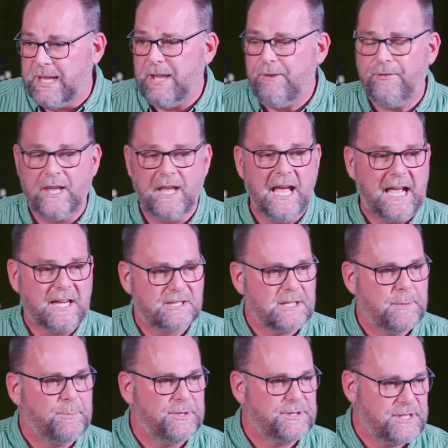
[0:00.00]
giving
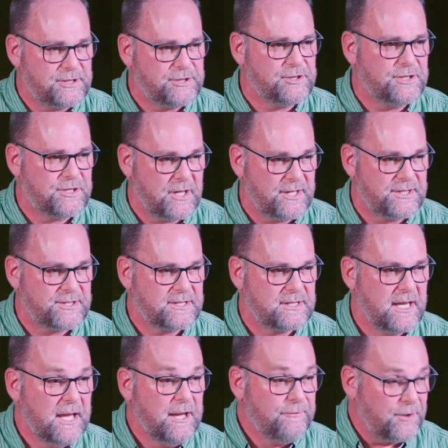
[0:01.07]
actually positions
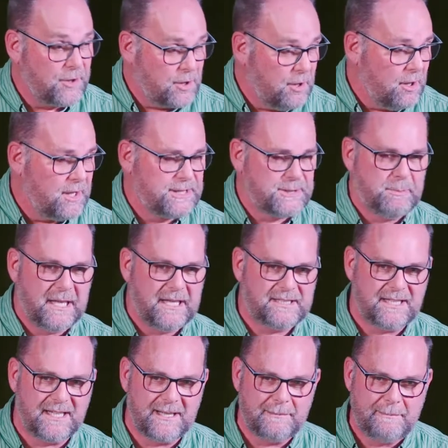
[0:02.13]
us for God's
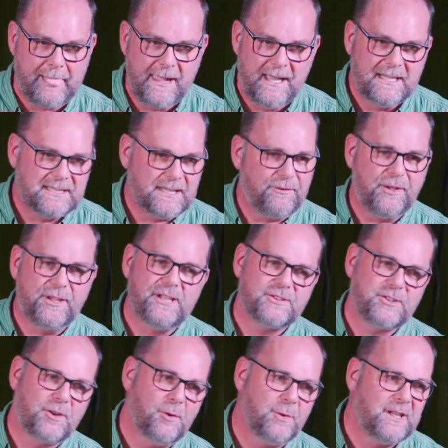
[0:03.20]
blessing. Several
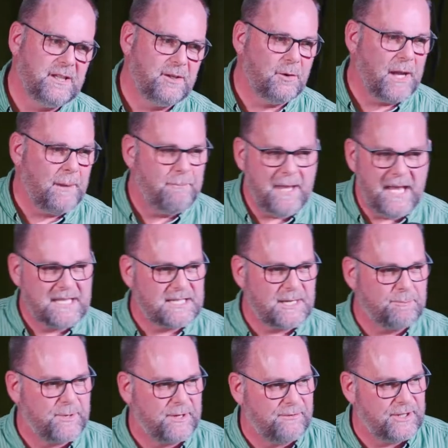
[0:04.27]
years ago, we had the
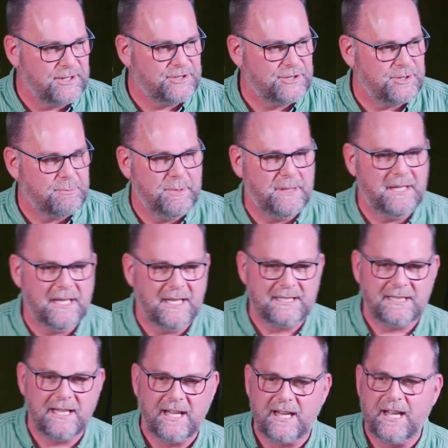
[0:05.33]
amazing privilege to be
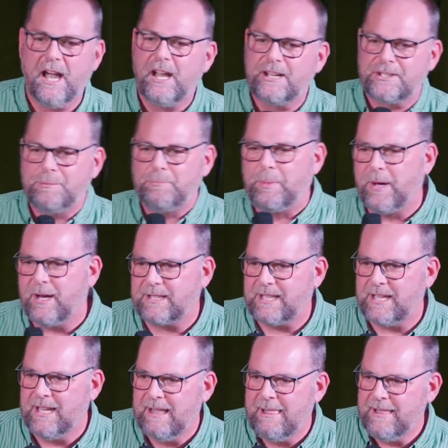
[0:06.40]
at a garden
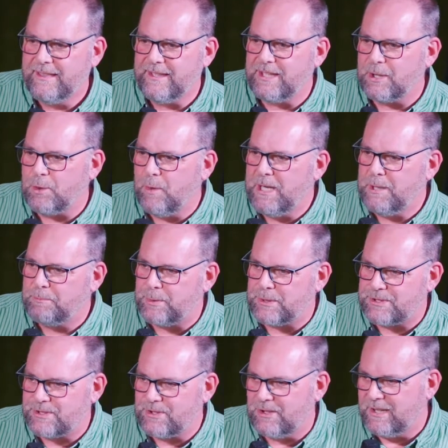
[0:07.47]
party that the Queen
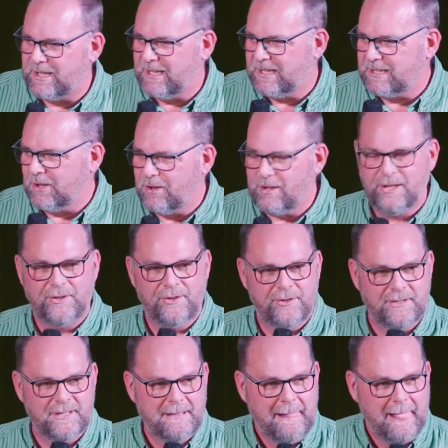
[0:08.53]
puts on at
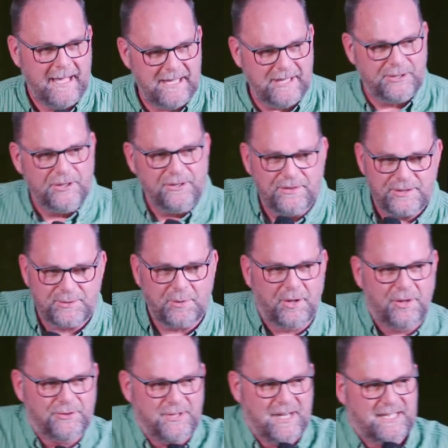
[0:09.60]
Holyrood. And the two of us were all